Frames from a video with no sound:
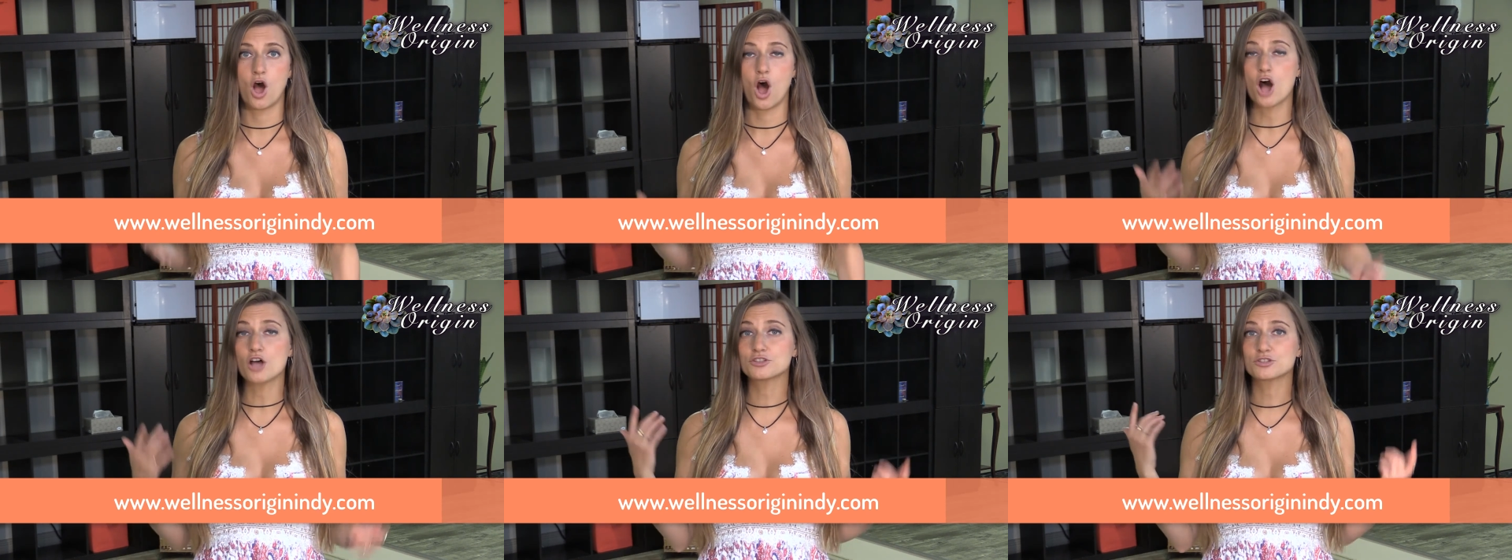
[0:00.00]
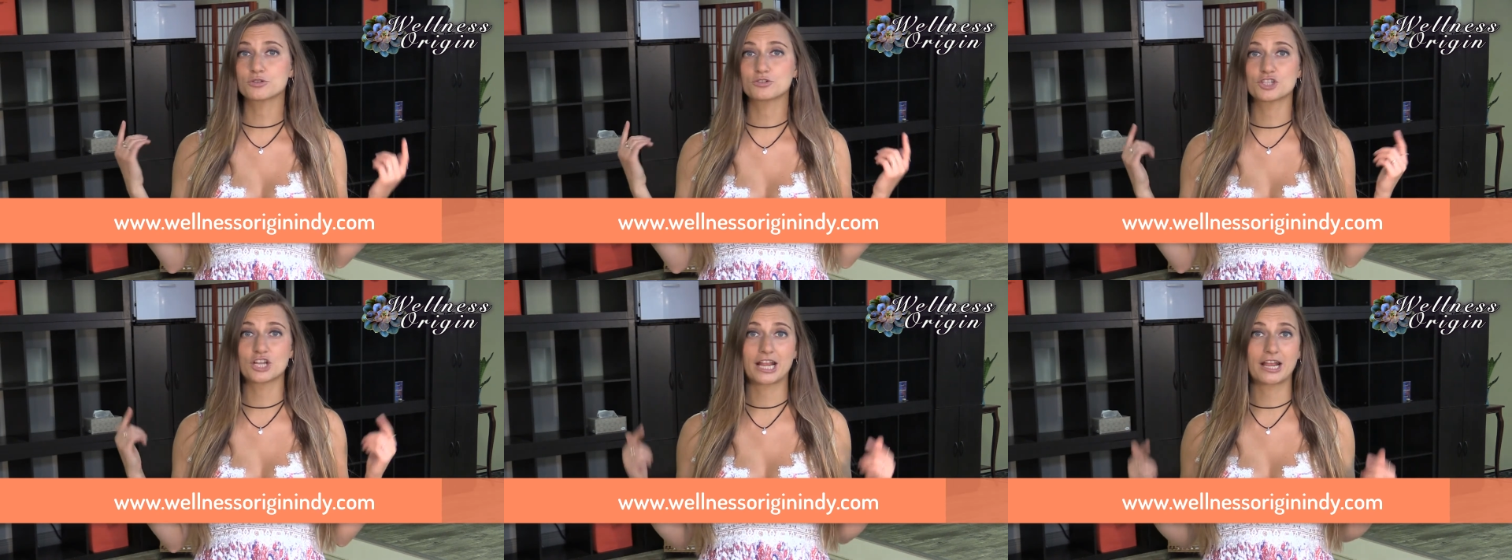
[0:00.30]

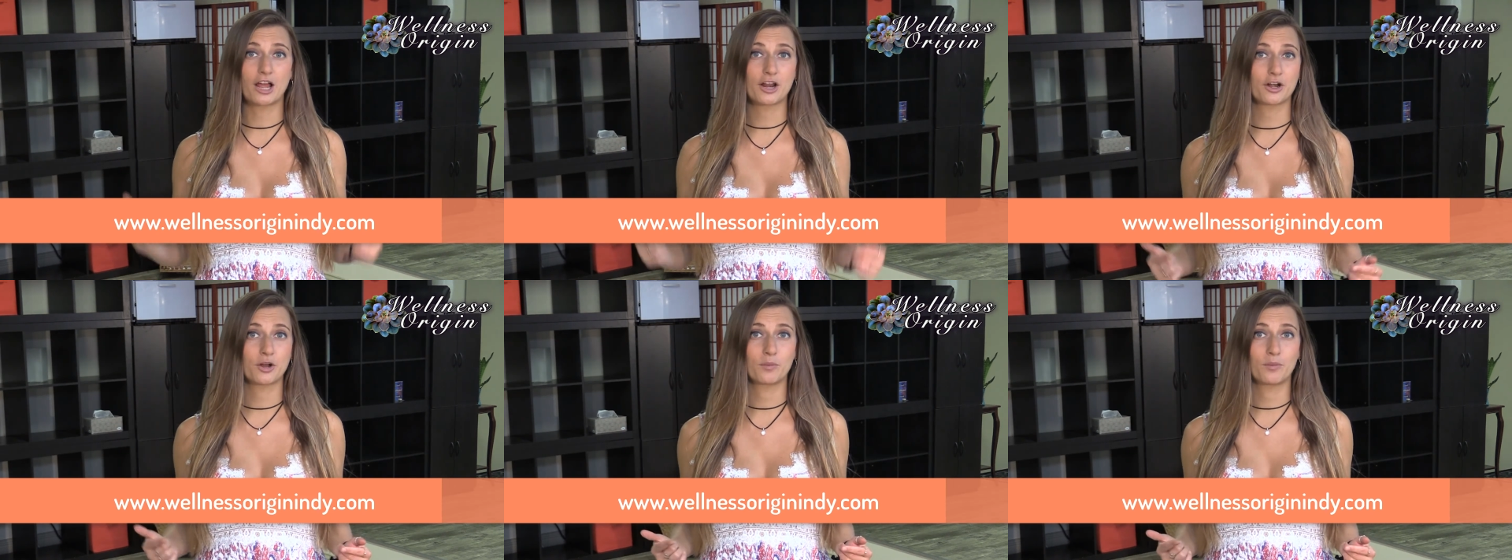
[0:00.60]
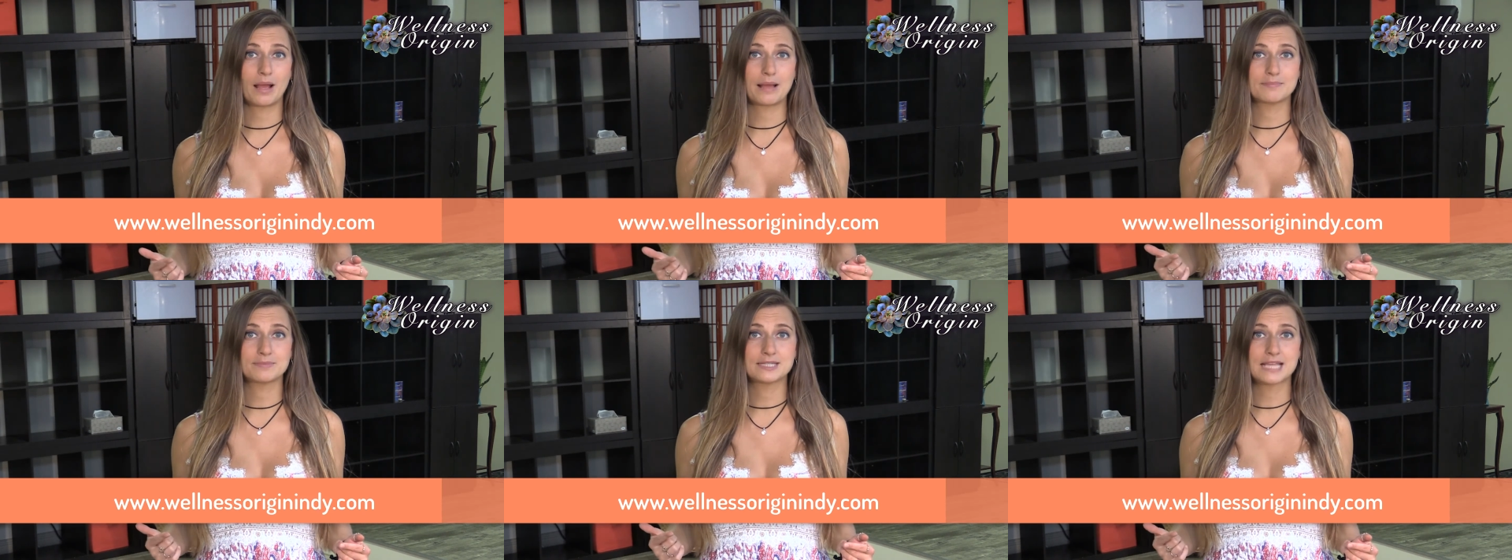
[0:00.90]
Also, check out our
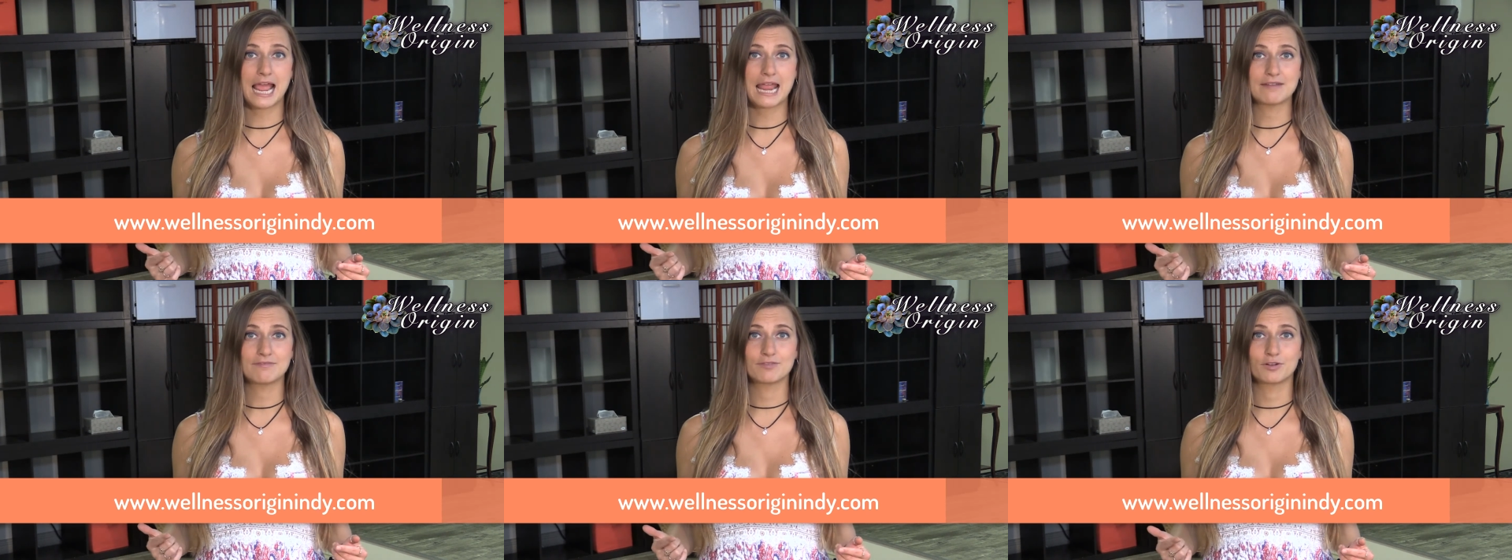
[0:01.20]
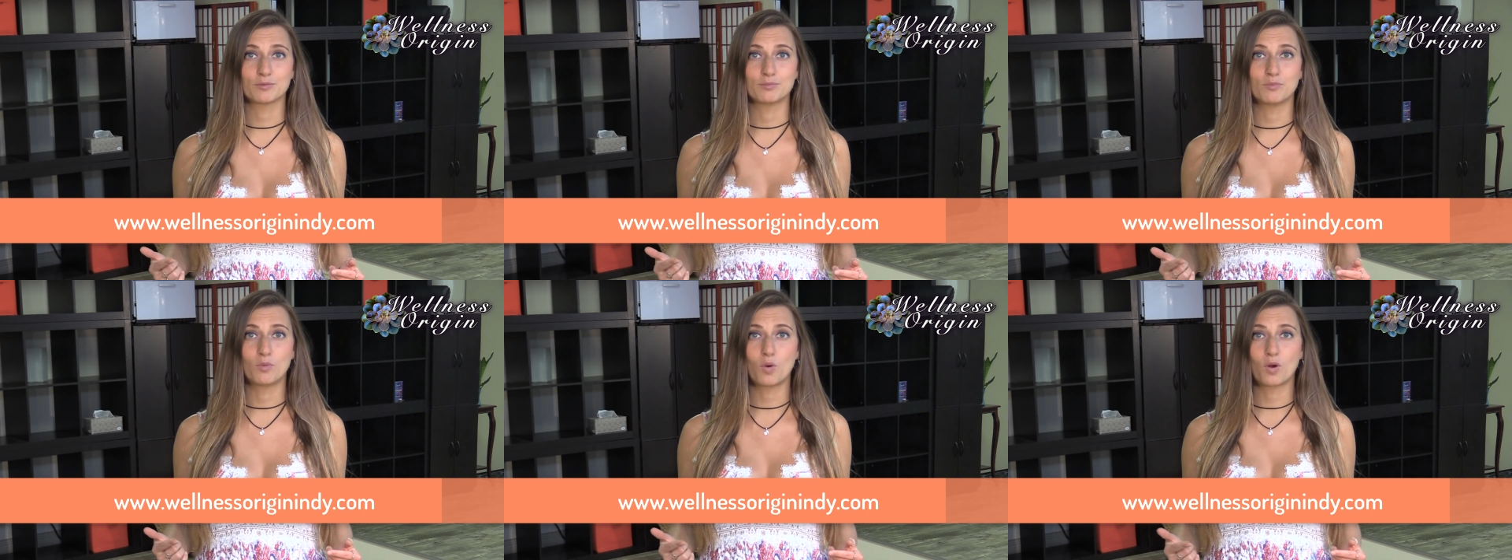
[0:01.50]
website
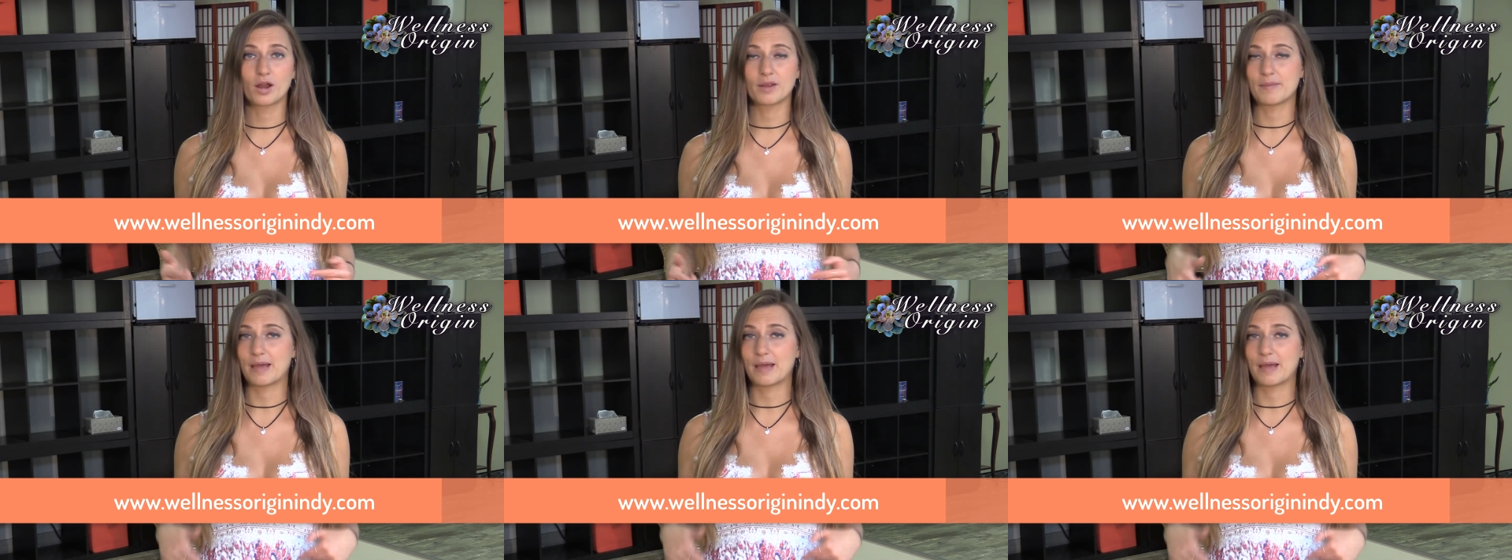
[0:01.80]
for more